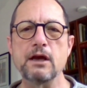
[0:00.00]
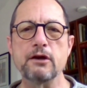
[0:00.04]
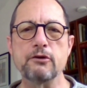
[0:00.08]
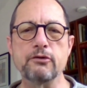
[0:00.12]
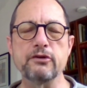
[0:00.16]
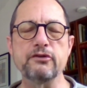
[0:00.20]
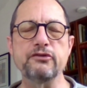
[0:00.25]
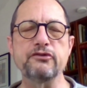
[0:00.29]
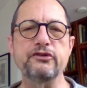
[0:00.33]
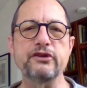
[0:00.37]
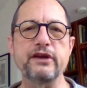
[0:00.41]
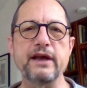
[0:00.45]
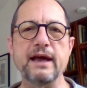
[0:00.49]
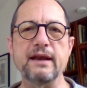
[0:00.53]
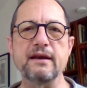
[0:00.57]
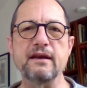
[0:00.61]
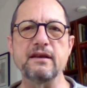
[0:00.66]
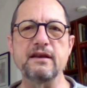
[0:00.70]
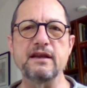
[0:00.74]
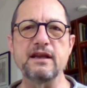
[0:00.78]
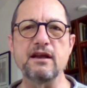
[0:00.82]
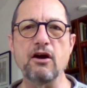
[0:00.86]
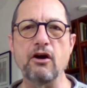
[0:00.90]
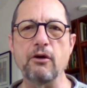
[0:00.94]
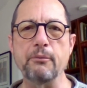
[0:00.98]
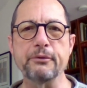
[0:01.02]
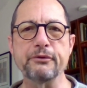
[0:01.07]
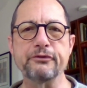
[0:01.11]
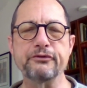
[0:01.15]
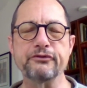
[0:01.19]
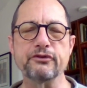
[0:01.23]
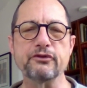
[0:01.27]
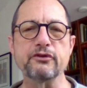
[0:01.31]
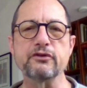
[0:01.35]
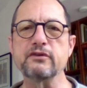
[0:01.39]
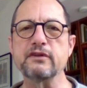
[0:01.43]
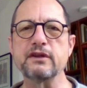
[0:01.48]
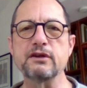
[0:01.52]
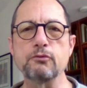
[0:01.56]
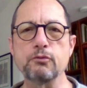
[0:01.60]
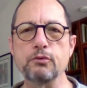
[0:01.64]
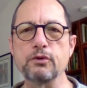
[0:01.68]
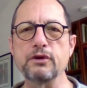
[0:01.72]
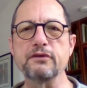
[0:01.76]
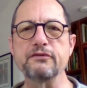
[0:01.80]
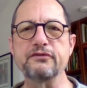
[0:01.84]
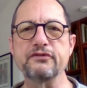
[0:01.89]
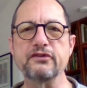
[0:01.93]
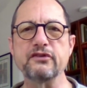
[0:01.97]
Christianity almost certainly
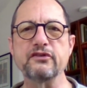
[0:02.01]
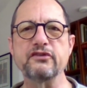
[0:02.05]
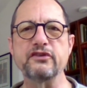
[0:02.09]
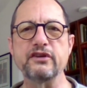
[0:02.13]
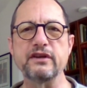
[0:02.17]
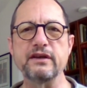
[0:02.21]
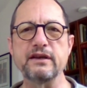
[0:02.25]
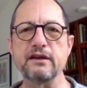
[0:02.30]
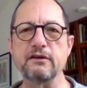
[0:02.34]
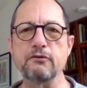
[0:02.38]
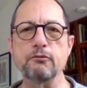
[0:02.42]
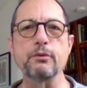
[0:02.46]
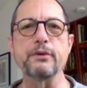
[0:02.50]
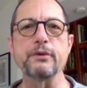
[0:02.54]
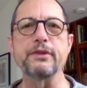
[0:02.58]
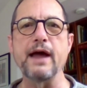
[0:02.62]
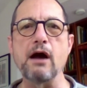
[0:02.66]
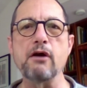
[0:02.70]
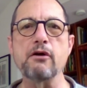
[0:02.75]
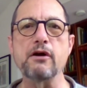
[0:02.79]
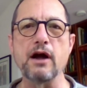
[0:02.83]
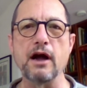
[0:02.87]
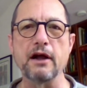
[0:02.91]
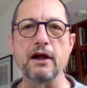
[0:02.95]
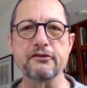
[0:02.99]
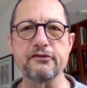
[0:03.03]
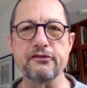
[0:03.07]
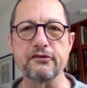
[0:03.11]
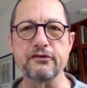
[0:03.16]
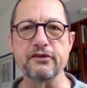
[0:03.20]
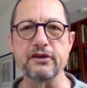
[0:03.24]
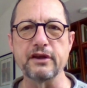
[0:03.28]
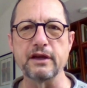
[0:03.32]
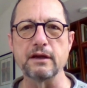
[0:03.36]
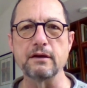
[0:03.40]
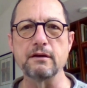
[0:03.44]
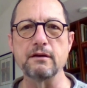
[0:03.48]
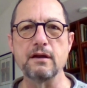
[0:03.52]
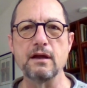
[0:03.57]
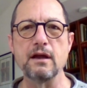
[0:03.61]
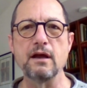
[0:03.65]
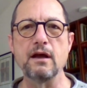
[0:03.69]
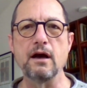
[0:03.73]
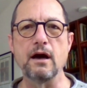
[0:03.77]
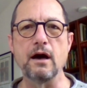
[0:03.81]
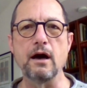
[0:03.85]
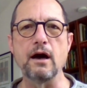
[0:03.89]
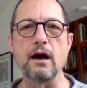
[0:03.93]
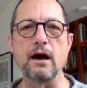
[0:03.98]
would have succeeded without Constantine
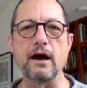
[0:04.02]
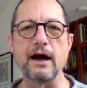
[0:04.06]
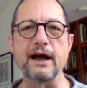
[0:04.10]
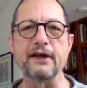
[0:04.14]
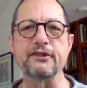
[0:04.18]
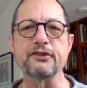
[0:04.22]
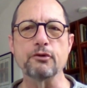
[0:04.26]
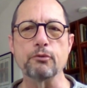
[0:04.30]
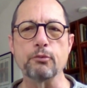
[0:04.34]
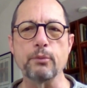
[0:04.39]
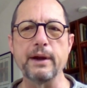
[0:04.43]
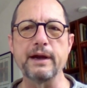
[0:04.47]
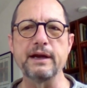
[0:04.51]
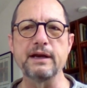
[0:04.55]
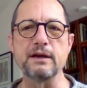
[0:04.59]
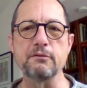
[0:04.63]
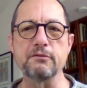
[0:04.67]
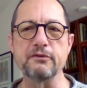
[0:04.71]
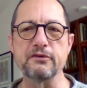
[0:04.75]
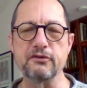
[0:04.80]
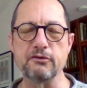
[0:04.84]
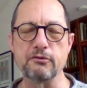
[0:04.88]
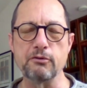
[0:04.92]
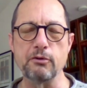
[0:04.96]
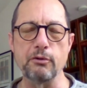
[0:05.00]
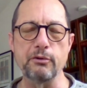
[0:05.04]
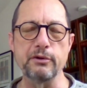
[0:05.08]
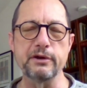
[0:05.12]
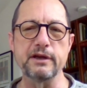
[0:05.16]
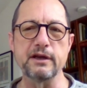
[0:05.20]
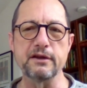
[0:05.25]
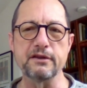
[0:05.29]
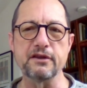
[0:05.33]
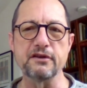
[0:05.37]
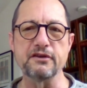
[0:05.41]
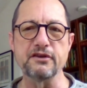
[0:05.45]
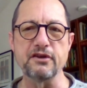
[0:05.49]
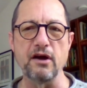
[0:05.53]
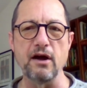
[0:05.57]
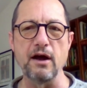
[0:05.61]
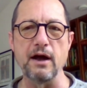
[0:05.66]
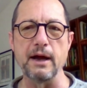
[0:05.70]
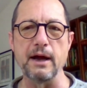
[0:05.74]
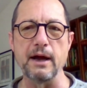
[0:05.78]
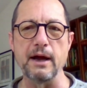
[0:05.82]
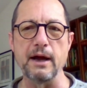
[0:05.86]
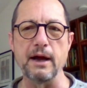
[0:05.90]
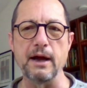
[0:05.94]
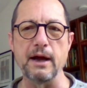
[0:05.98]
uh, at the rate it was growing at the
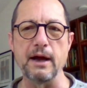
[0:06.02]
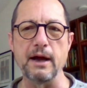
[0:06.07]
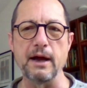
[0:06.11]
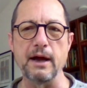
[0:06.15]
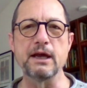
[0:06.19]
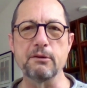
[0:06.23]
time,